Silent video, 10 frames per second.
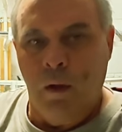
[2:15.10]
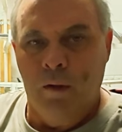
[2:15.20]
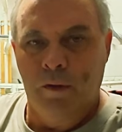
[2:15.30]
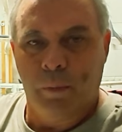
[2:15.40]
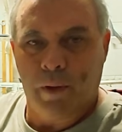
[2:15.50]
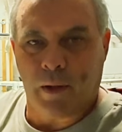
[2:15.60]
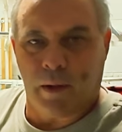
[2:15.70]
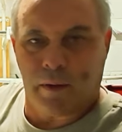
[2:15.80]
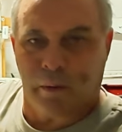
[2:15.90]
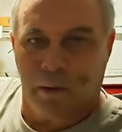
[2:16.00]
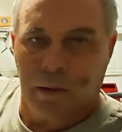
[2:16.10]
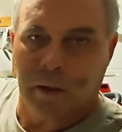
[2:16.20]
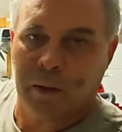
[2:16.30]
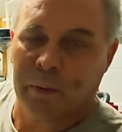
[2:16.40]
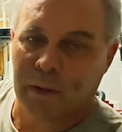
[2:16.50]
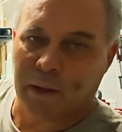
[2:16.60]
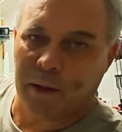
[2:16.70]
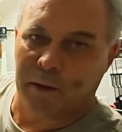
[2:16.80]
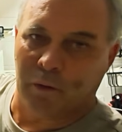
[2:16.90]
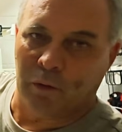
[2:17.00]
So when you get
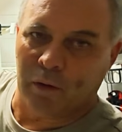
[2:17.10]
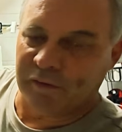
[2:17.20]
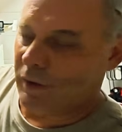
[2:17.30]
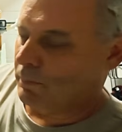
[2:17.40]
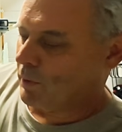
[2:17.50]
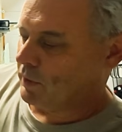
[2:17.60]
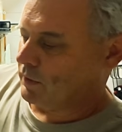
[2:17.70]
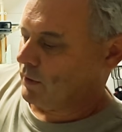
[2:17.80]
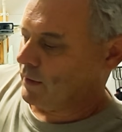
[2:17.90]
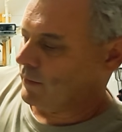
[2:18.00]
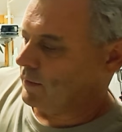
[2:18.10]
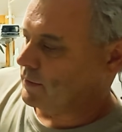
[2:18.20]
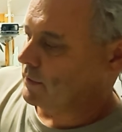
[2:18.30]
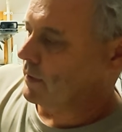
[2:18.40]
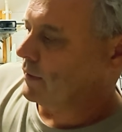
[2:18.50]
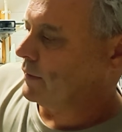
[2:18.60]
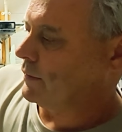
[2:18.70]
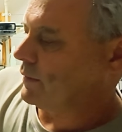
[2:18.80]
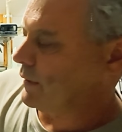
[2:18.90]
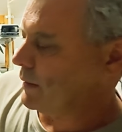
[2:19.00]
it arrives in a box like this,
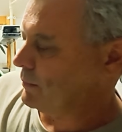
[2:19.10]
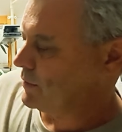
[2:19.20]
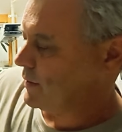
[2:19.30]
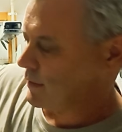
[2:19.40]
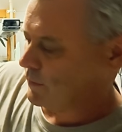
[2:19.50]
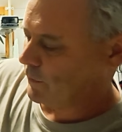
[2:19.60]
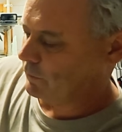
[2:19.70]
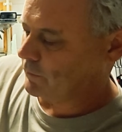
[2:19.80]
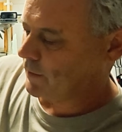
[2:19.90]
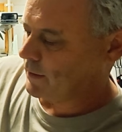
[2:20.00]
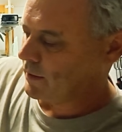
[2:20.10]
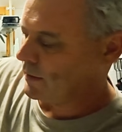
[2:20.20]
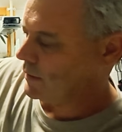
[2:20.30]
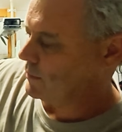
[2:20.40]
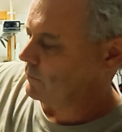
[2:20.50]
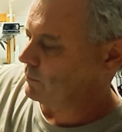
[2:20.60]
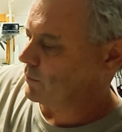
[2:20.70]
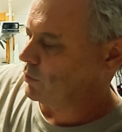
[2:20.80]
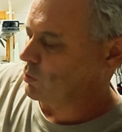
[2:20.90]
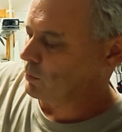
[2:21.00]
TX15, you can get the
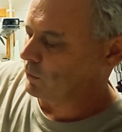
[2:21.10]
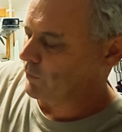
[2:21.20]
normal